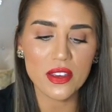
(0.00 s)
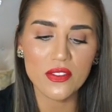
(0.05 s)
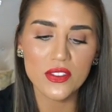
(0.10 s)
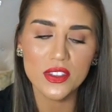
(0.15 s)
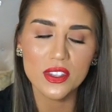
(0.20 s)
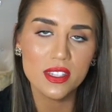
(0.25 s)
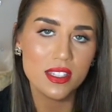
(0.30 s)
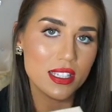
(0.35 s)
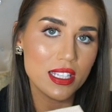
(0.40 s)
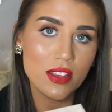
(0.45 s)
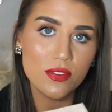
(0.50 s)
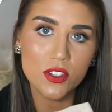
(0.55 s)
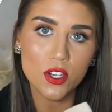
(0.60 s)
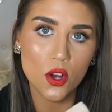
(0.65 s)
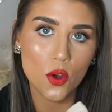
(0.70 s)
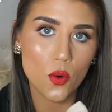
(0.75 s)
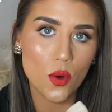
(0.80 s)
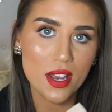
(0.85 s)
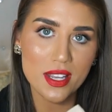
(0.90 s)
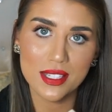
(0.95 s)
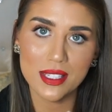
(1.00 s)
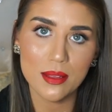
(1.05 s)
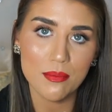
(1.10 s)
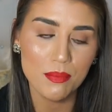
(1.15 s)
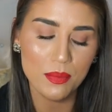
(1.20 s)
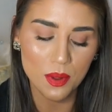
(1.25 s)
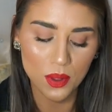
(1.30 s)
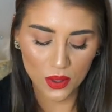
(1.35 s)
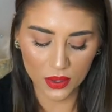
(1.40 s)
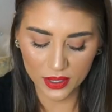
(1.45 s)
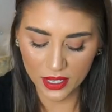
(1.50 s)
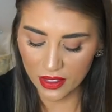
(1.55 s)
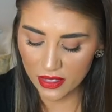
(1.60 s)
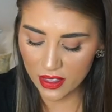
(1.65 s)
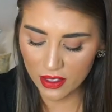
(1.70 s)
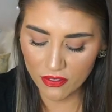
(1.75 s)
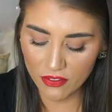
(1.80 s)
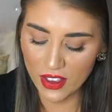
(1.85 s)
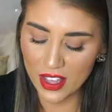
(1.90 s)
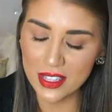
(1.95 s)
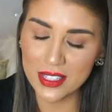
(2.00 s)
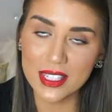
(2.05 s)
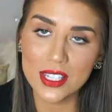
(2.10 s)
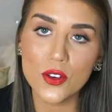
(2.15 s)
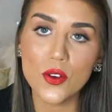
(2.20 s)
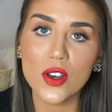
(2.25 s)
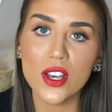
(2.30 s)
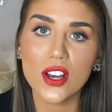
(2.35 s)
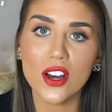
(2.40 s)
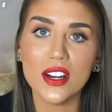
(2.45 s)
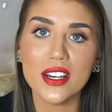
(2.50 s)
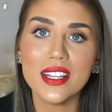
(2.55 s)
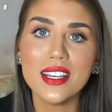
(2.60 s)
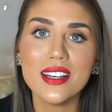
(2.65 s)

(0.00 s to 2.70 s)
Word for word: Even the sleeves are quite simple. Nothing fancy going on